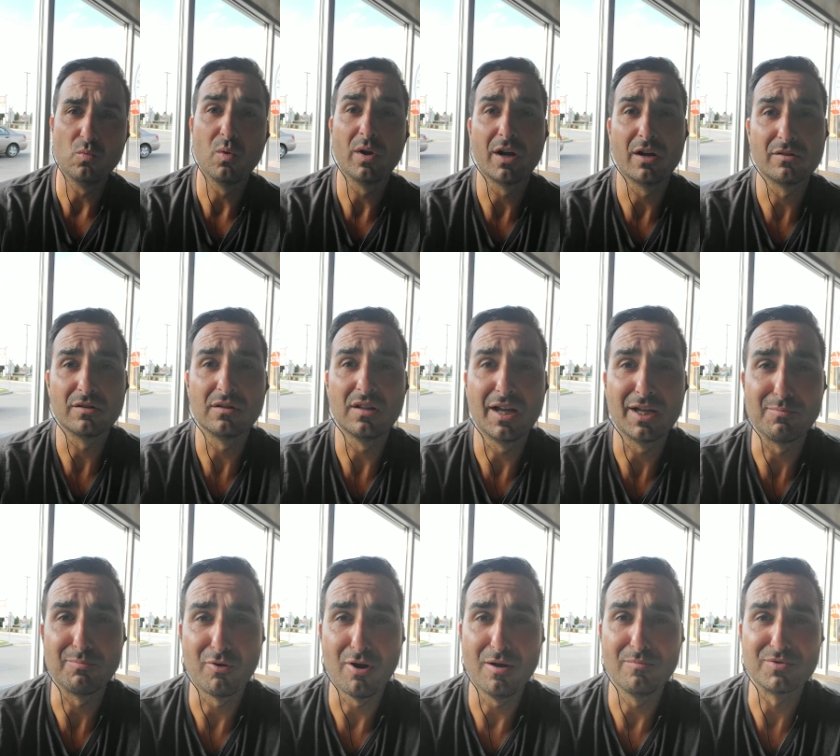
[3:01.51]
what underlying
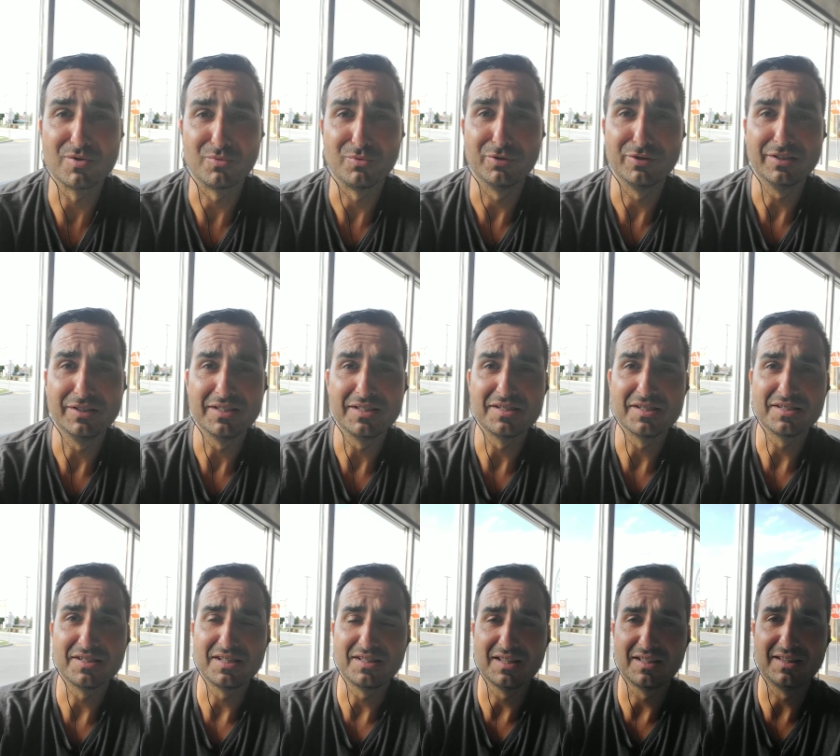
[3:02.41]
problems were really
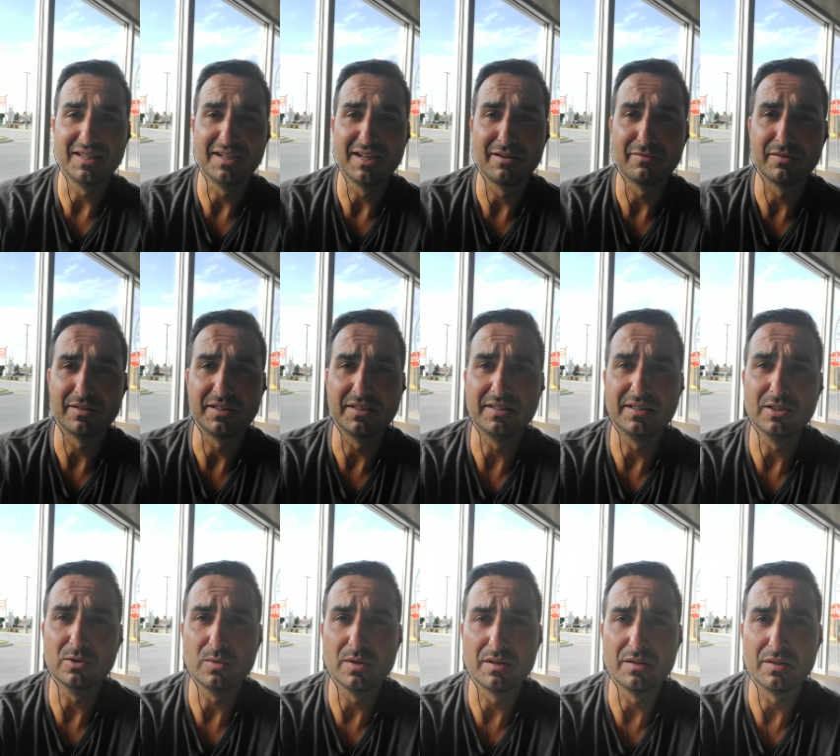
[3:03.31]
existing that they never did
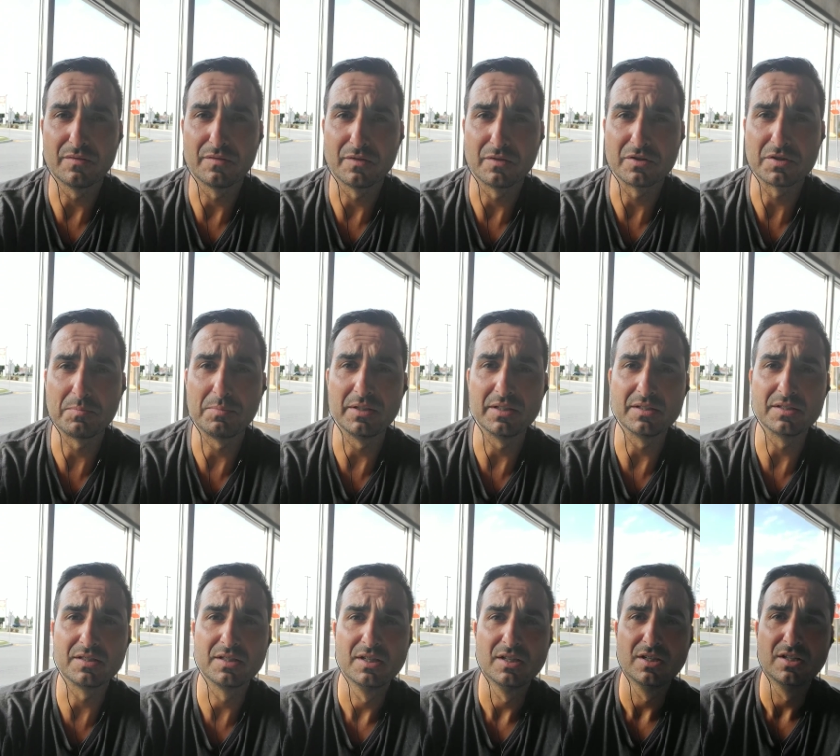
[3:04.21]
deal with in the first
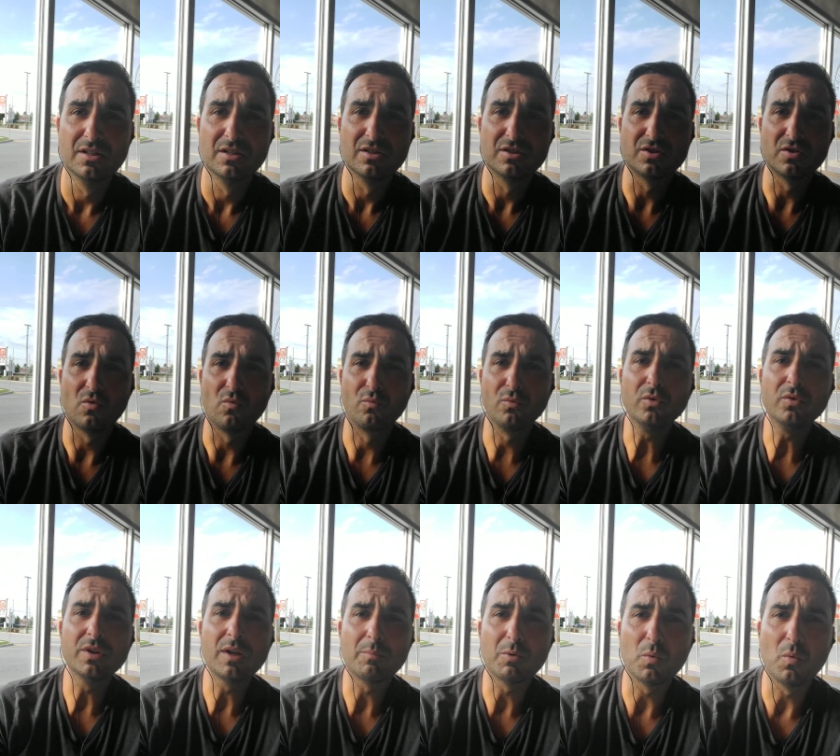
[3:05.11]
place. So
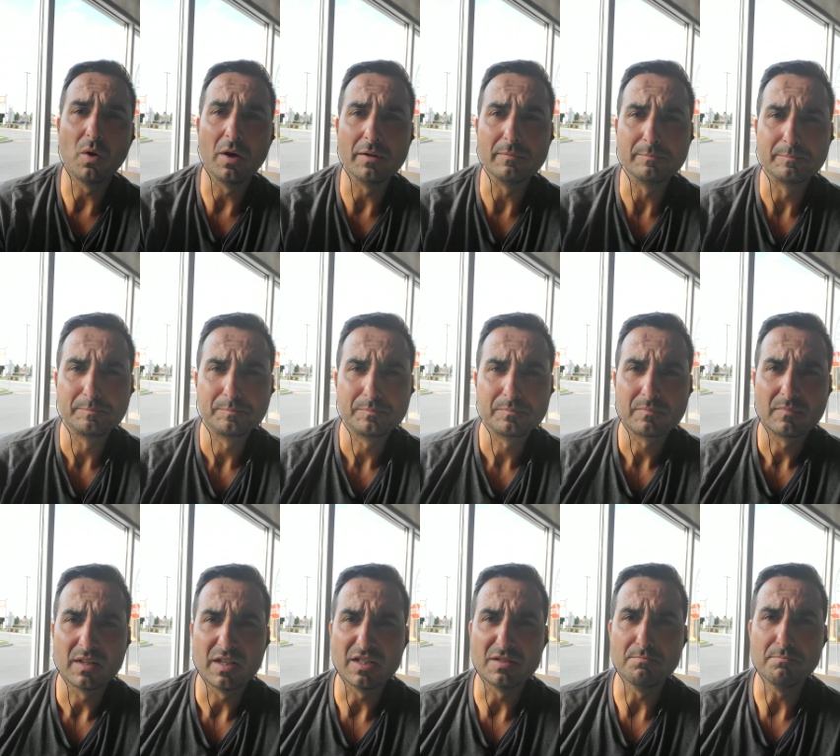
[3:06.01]
rule number one
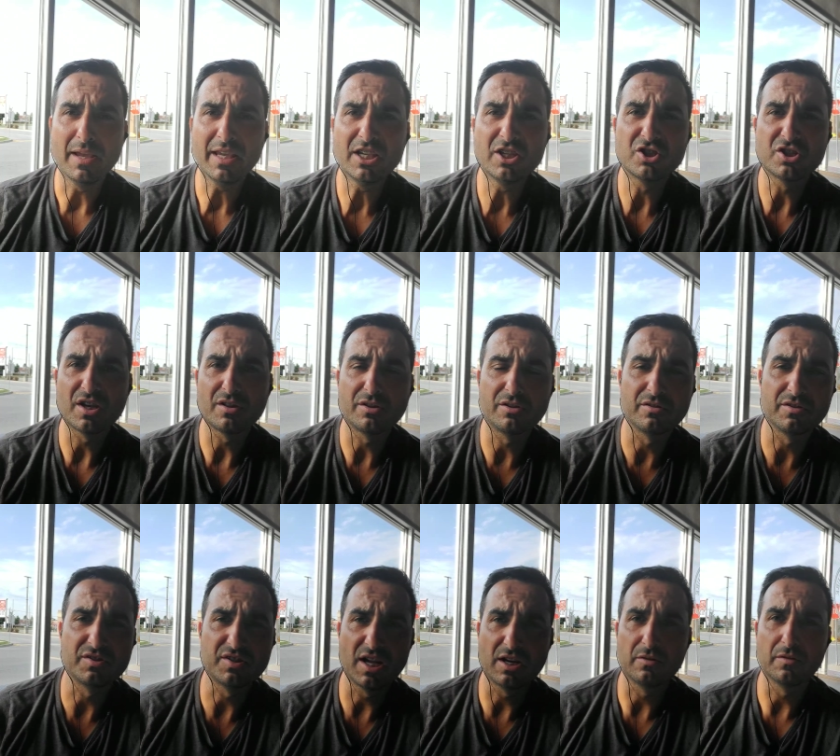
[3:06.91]
is make each other your
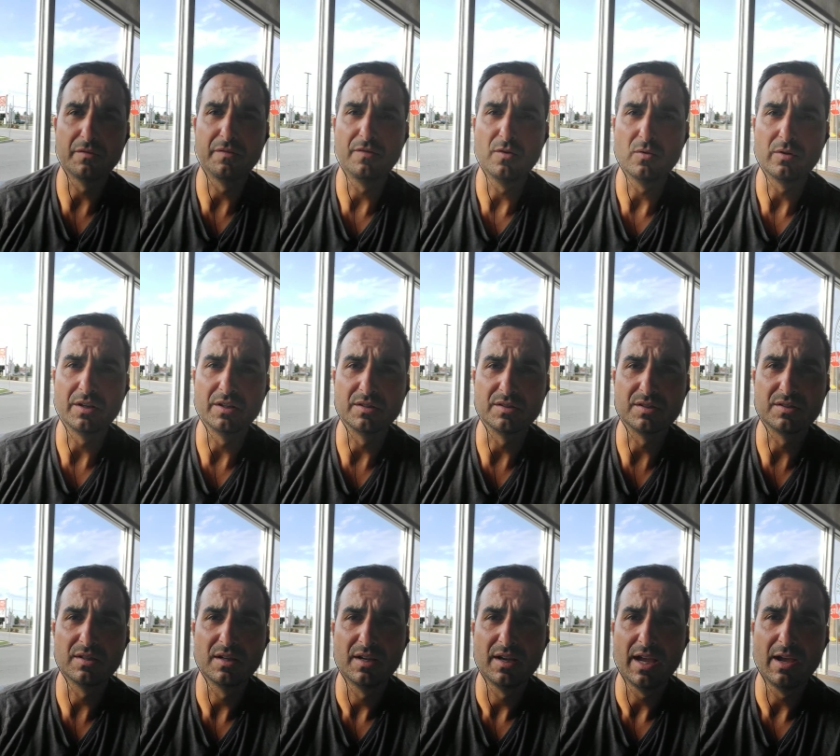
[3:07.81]
center of
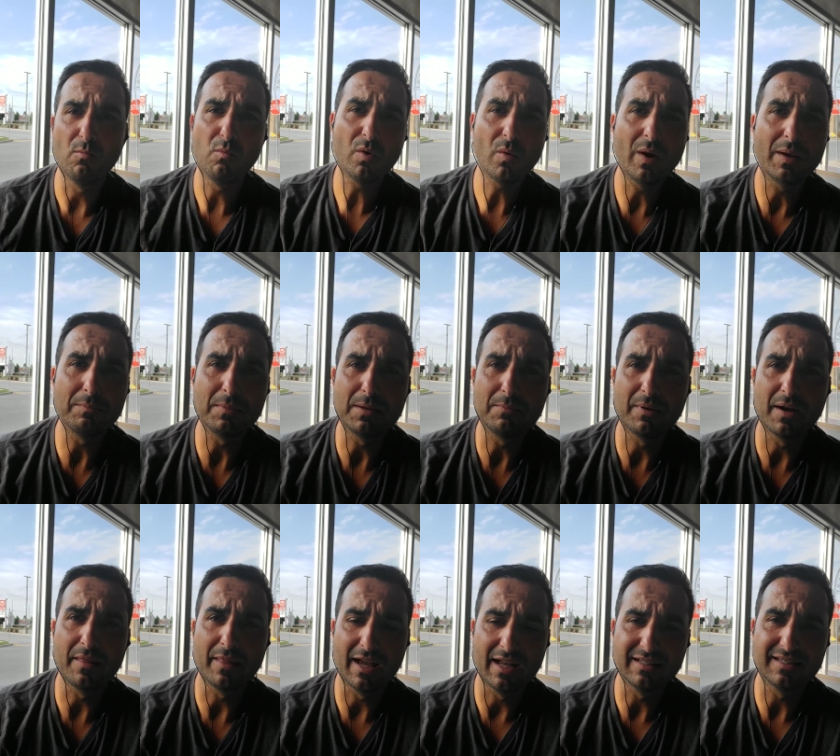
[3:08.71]
focus. And what do I mean
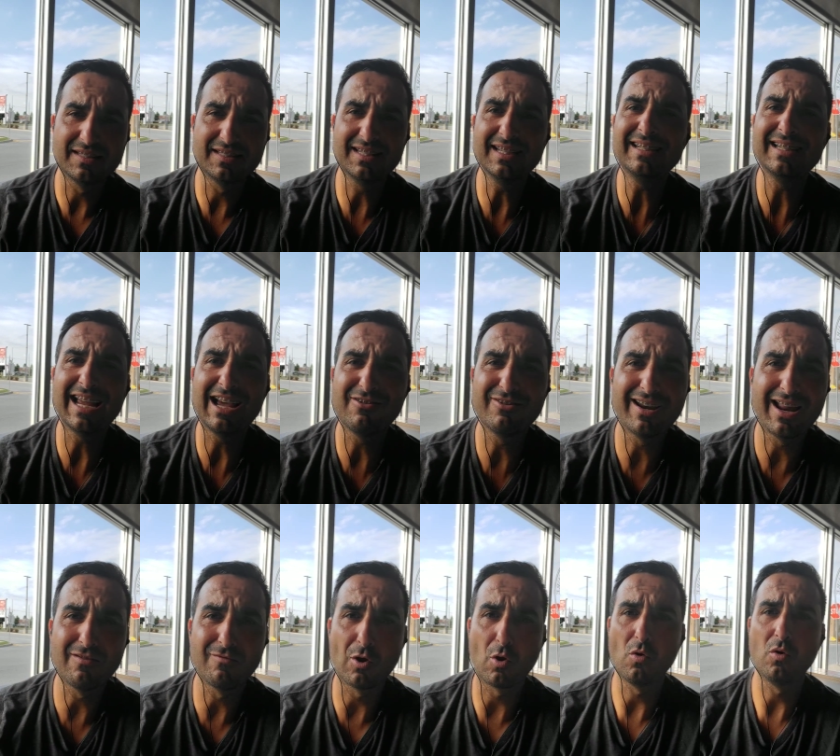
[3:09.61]
by that? Sit down and
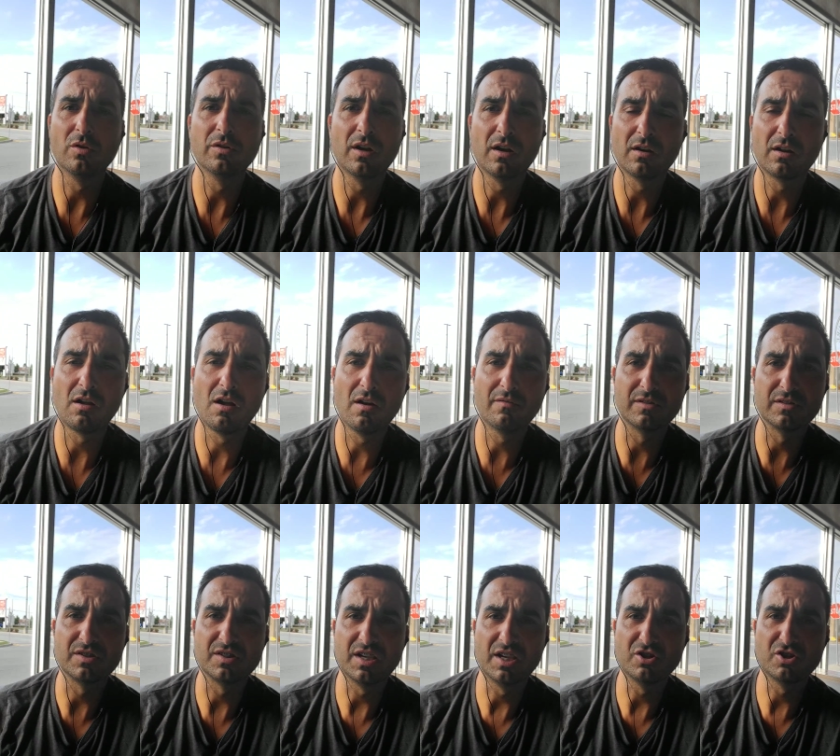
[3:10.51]
have a cold hard
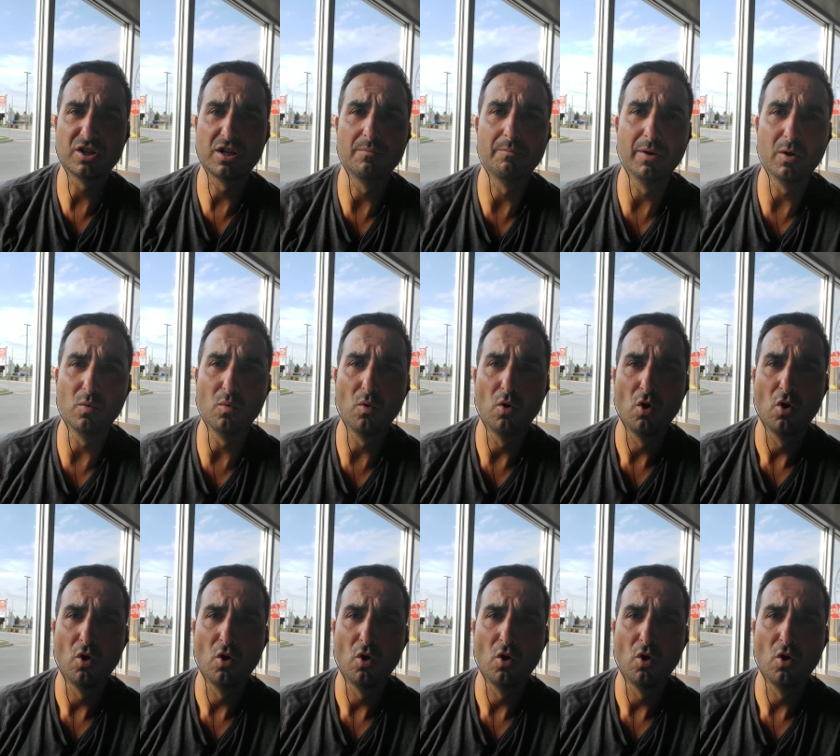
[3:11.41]
conversation about